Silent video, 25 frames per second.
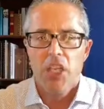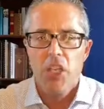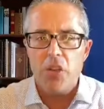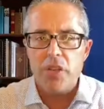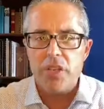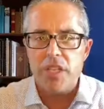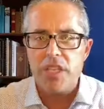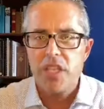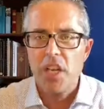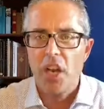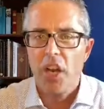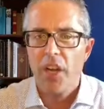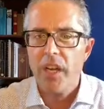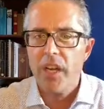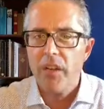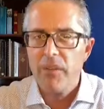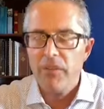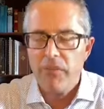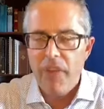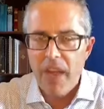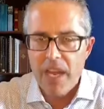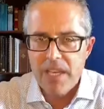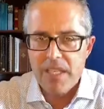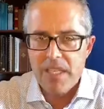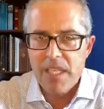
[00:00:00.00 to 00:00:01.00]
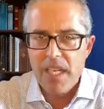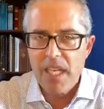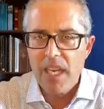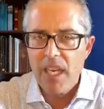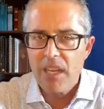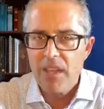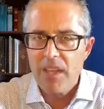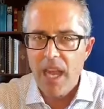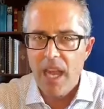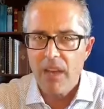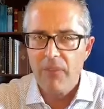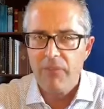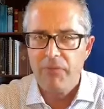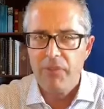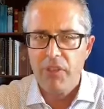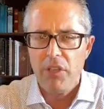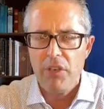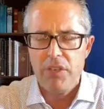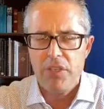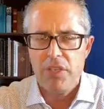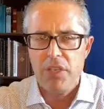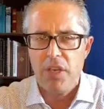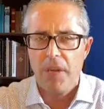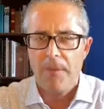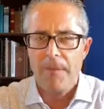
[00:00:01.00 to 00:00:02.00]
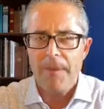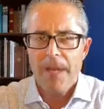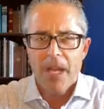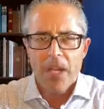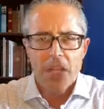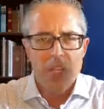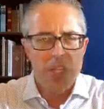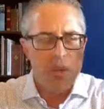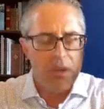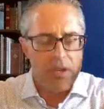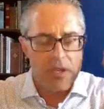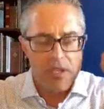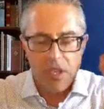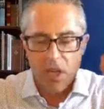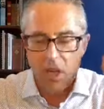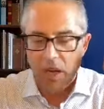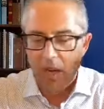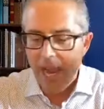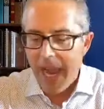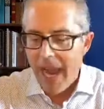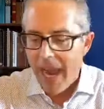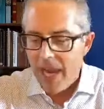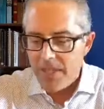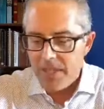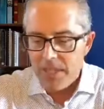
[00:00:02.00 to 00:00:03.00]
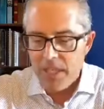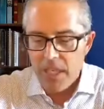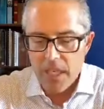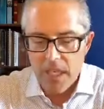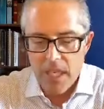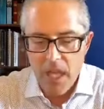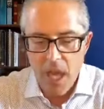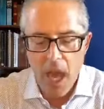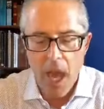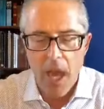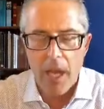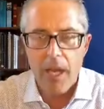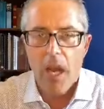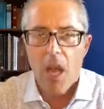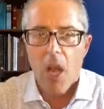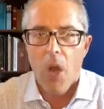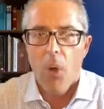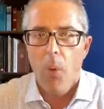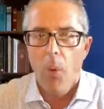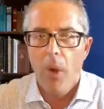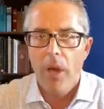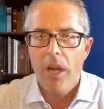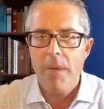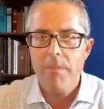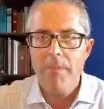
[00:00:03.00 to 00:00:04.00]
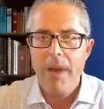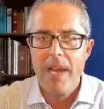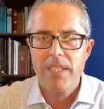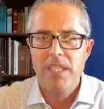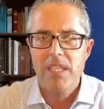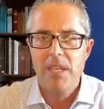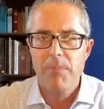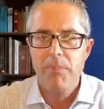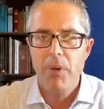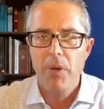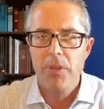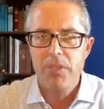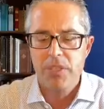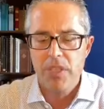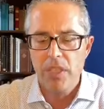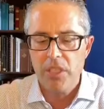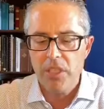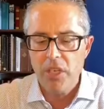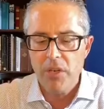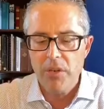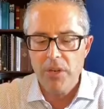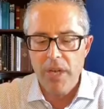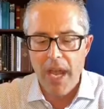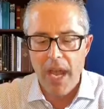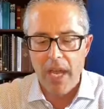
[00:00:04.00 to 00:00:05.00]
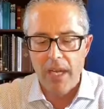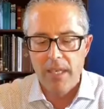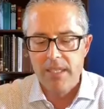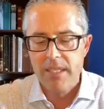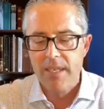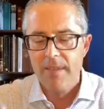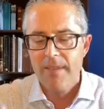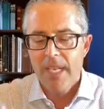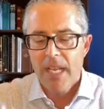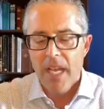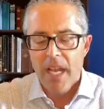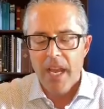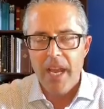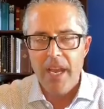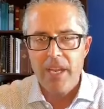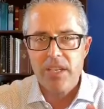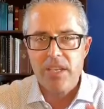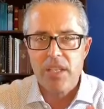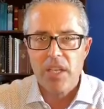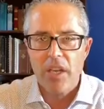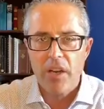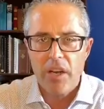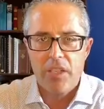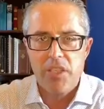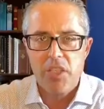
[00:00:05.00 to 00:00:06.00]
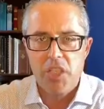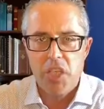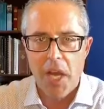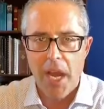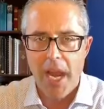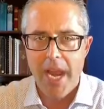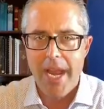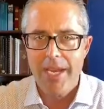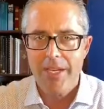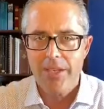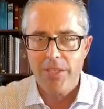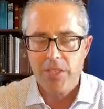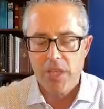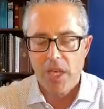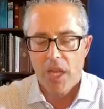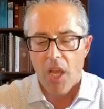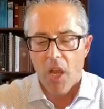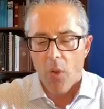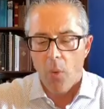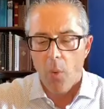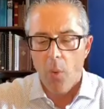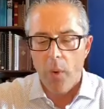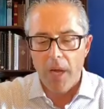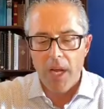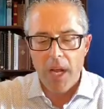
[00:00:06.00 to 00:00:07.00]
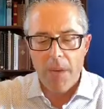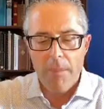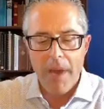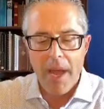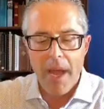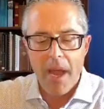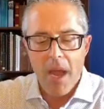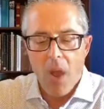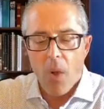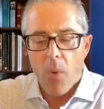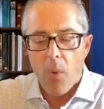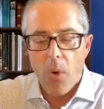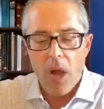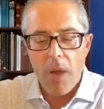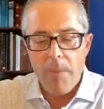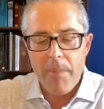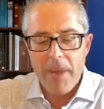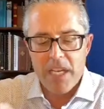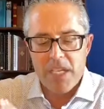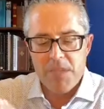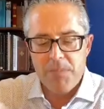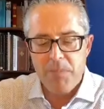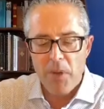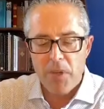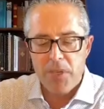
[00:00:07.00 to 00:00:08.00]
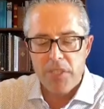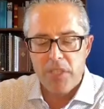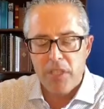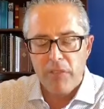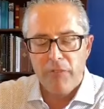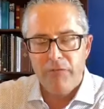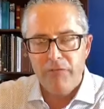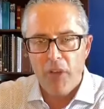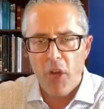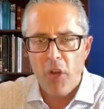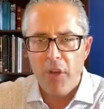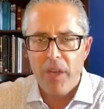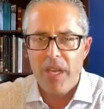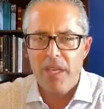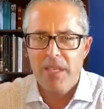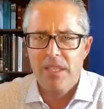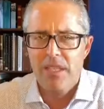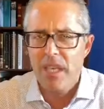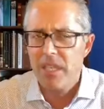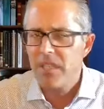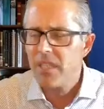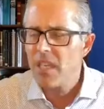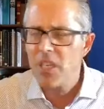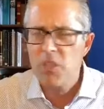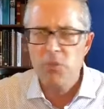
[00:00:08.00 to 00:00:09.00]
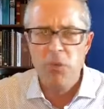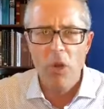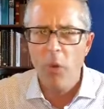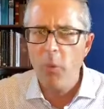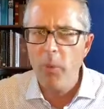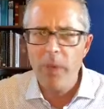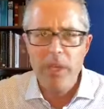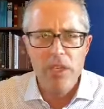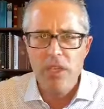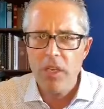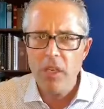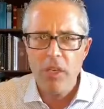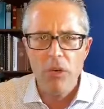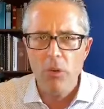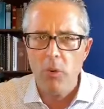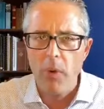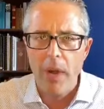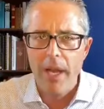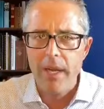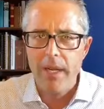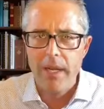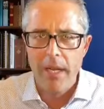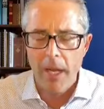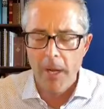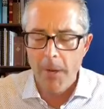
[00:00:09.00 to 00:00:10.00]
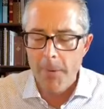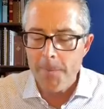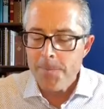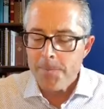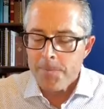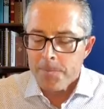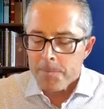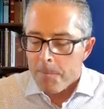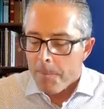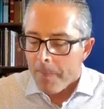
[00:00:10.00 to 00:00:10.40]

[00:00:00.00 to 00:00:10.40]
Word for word: you start investing in that future, you start asking God, what am I supposed to do next? Is there a change? What am I where am I supposed to focus? This is what we do right now.